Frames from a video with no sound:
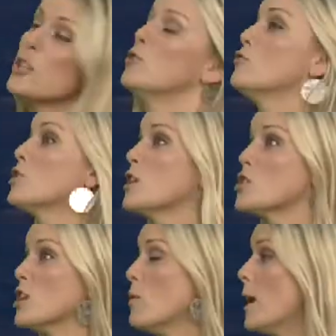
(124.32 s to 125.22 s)
You
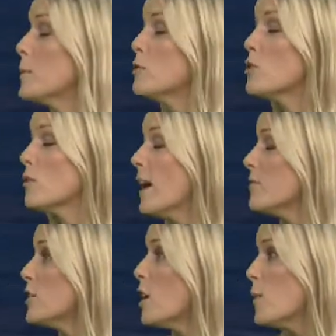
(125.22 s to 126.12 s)
just show up. You don't
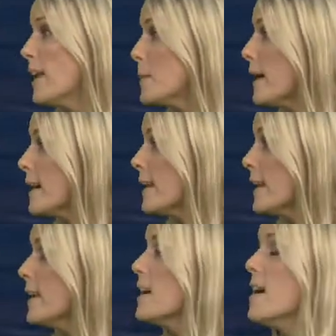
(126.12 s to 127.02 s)
have to know
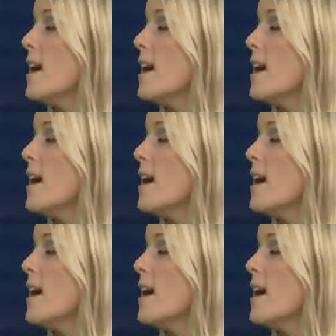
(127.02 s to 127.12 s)
anybody.